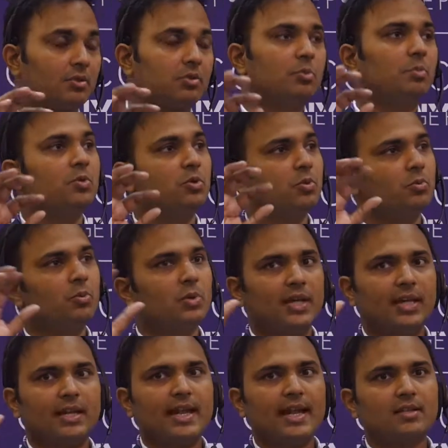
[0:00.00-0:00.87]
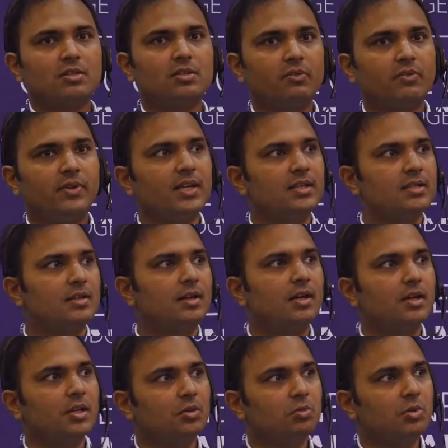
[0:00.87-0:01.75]
To enhance your
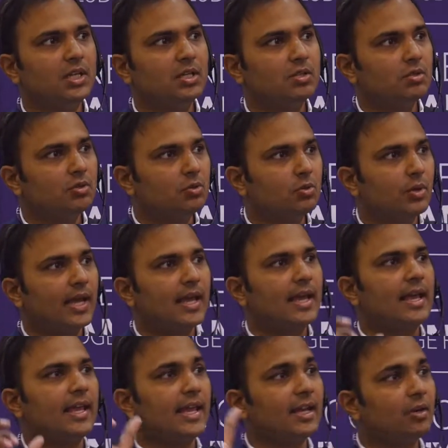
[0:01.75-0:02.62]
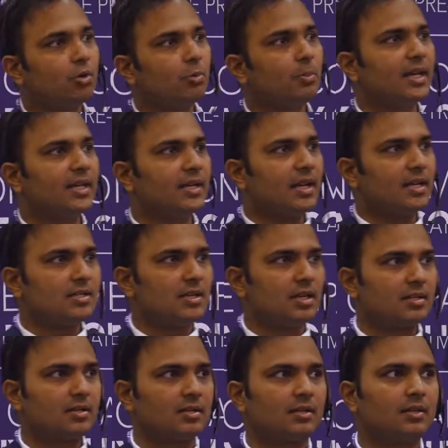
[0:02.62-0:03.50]
VSR, you need to do aerobic
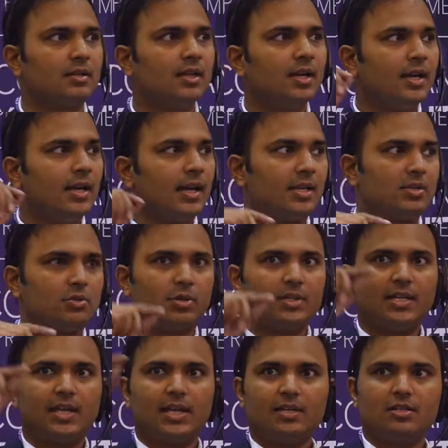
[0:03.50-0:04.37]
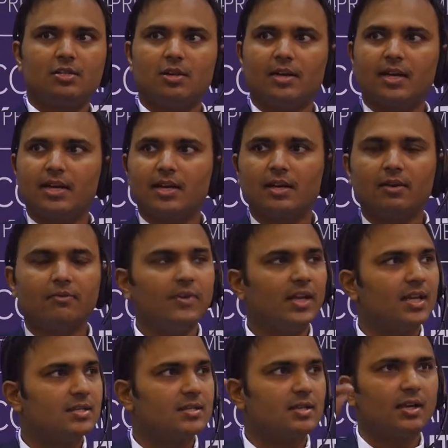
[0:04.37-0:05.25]
digestion, and so it takes your
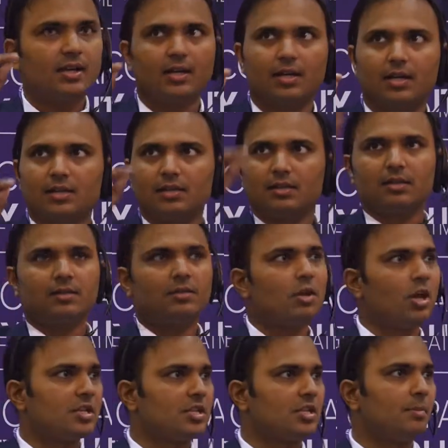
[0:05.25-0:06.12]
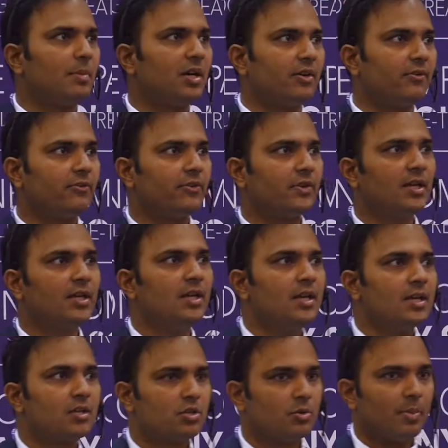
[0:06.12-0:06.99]
VSR a notch above.
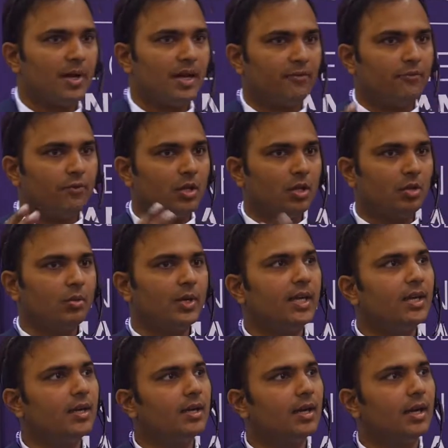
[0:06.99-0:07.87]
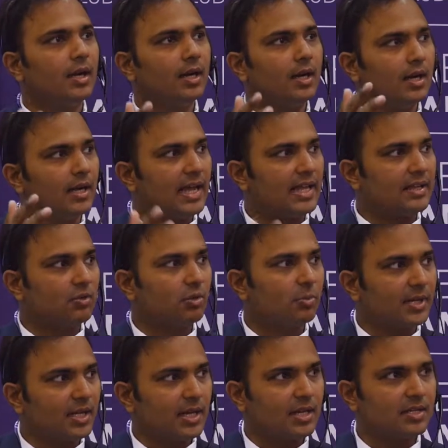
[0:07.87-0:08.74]
So by following
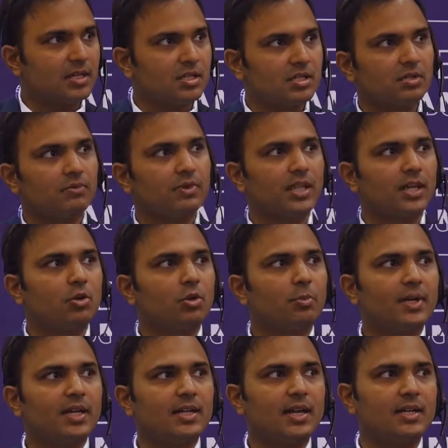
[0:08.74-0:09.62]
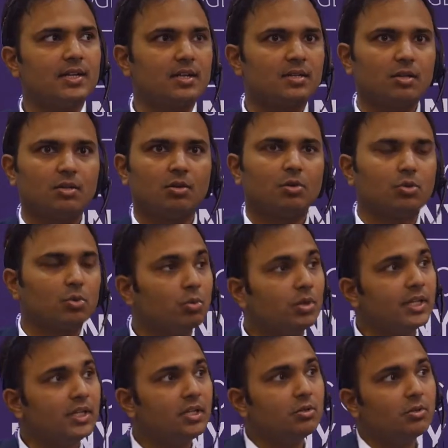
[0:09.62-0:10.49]
anaerobic digestion with aerobic digestion, not
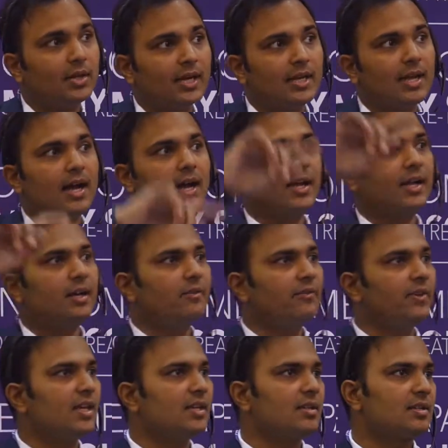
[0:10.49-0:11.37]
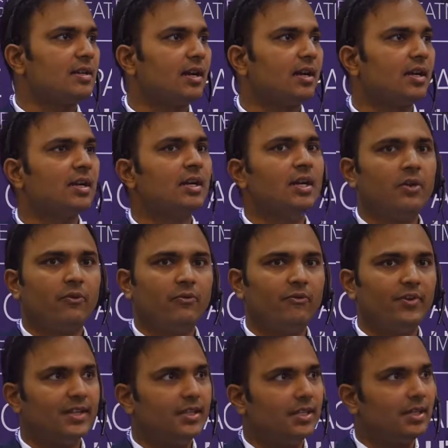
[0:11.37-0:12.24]
only do you get higher VSR
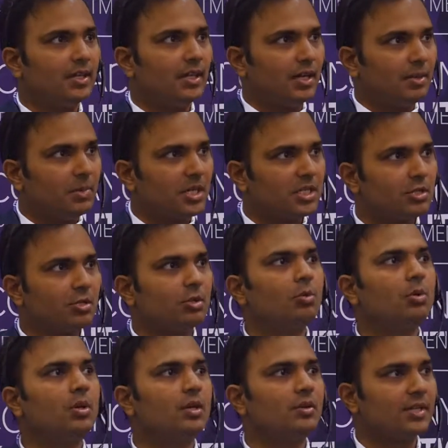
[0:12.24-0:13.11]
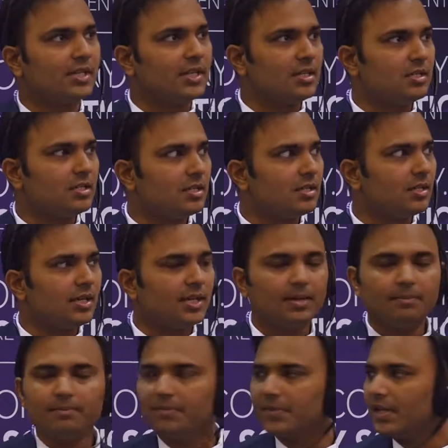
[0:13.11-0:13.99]
within a much lower retention
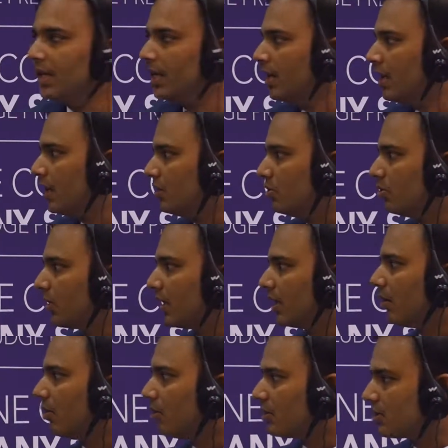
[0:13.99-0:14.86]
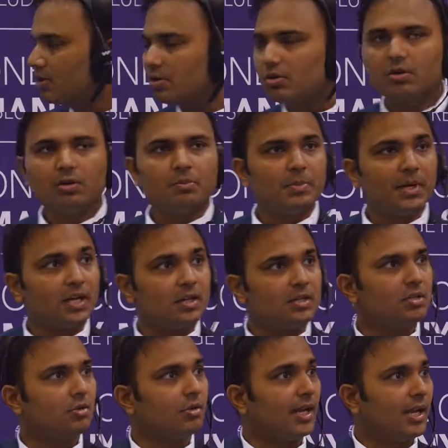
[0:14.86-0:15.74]
time, you can also,
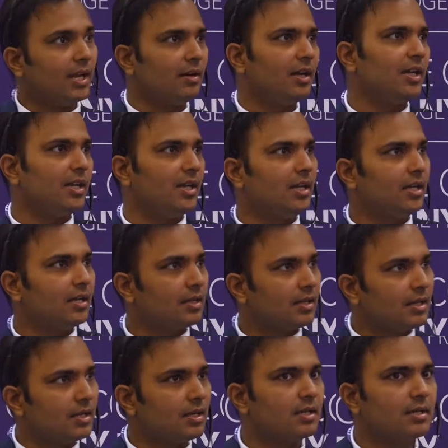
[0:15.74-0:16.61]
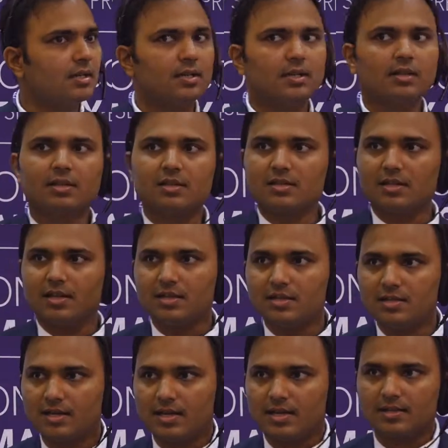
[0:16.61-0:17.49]
because you're aerating the
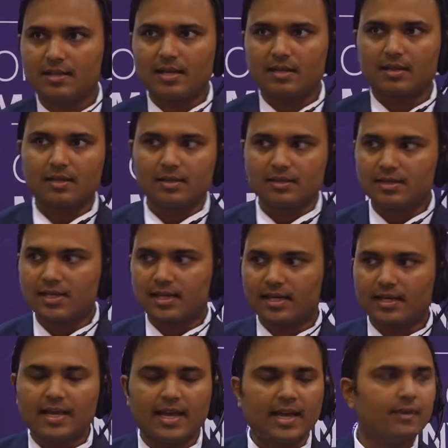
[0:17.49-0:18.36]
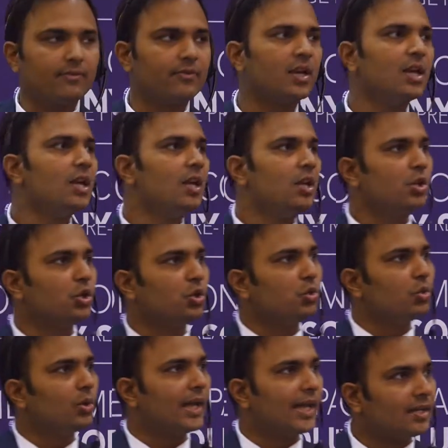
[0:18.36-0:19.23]
sludge at the second half,
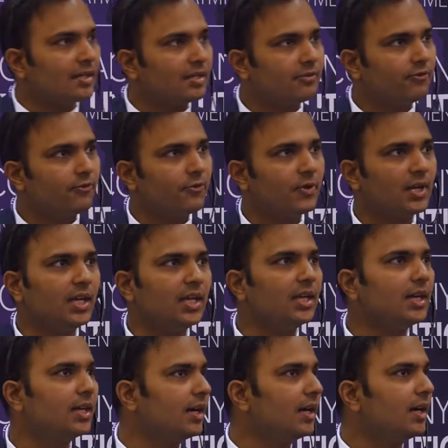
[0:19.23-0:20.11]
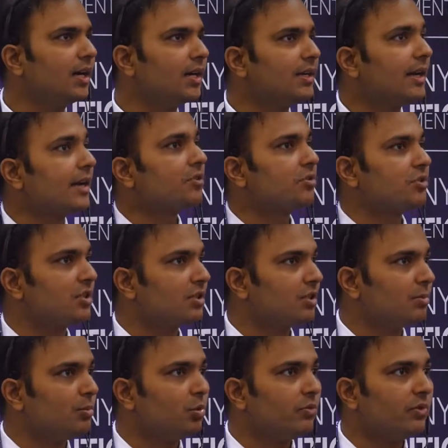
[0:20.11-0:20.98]
you get free
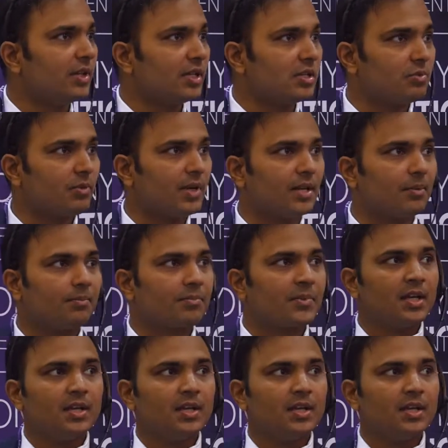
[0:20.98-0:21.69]
nitrogen removal as well.